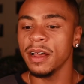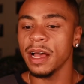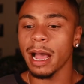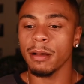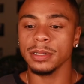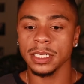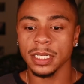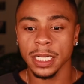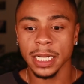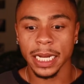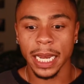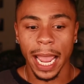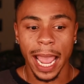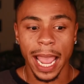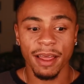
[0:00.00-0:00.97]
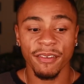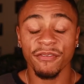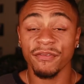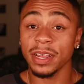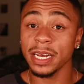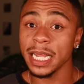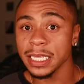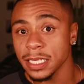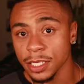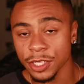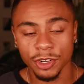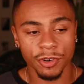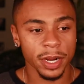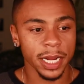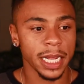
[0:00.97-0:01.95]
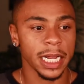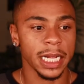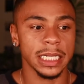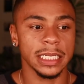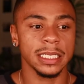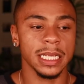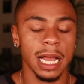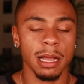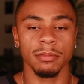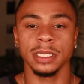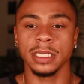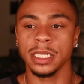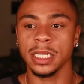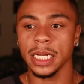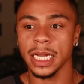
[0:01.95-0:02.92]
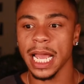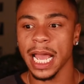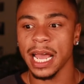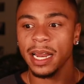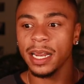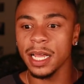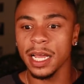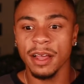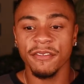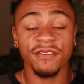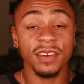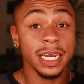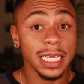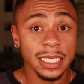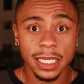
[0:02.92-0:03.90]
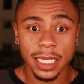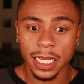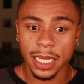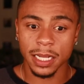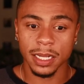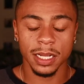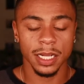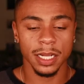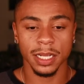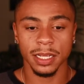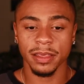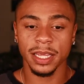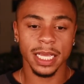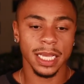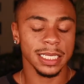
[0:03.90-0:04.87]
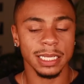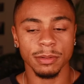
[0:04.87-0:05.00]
I was good at finessing the grades. I was good at finessing this.